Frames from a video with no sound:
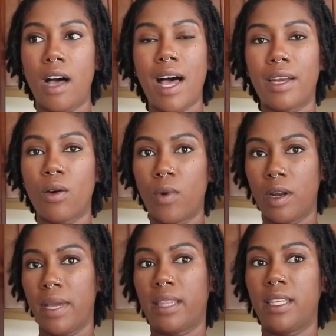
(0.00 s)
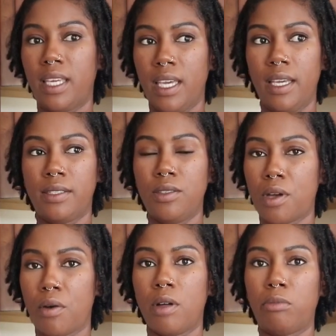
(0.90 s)
I don't want to make the kids, you
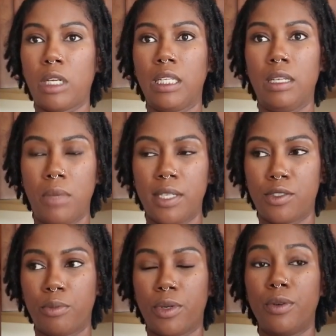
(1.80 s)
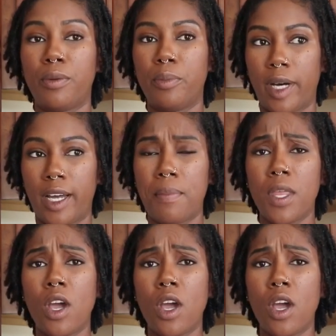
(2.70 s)
know, completely miserable, but